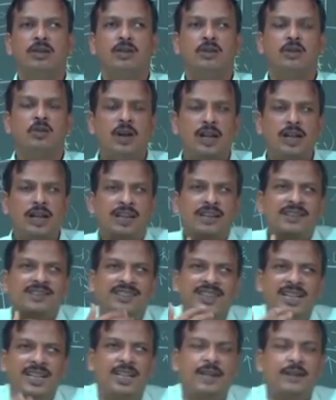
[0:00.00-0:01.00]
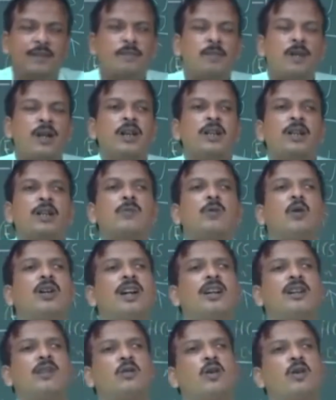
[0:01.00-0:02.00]
So, I can see the
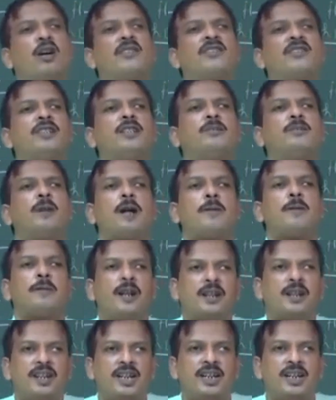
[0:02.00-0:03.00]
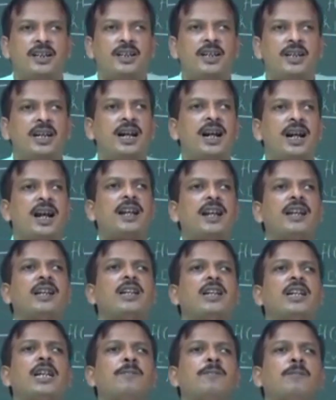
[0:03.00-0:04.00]
vocal cords is vibrating and
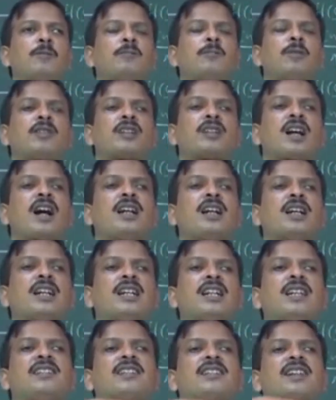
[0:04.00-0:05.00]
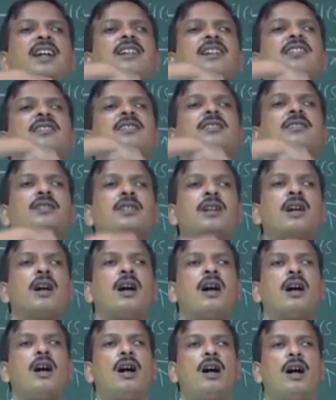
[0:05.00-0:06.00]
hip of the tongue is raised
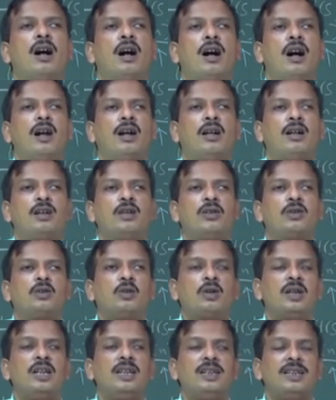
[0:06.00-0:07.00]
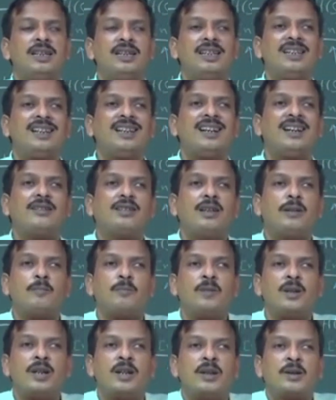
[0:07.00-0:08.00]
a. So,
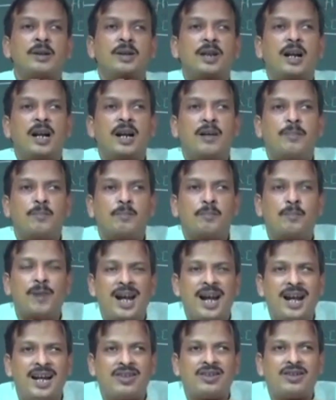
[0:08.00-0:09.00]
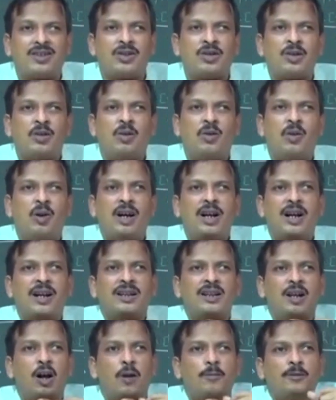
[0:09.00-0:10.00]
the place where
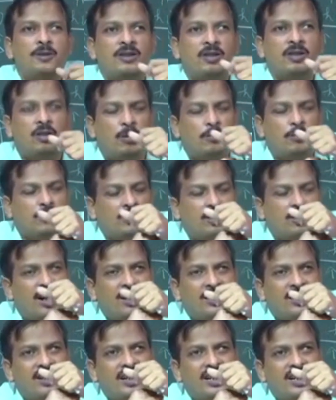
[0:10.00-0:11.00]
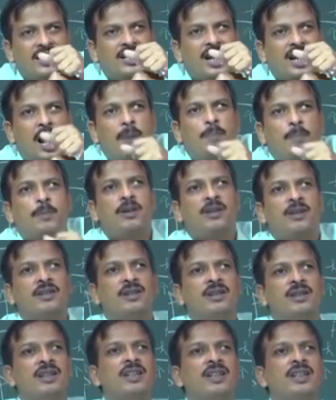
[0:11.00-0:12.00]
the obstruction is
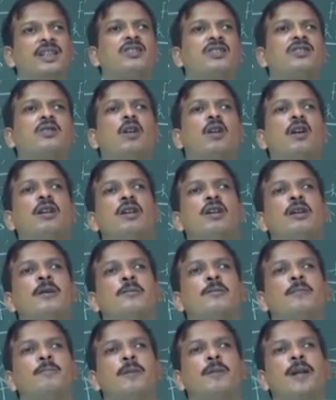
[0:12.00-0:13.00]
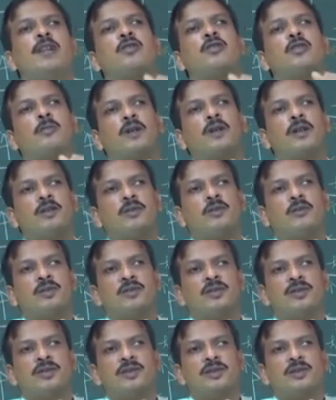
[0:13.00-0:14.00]
happen is called place of
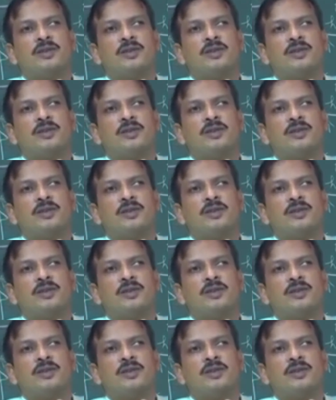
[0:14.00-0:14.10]
articulation.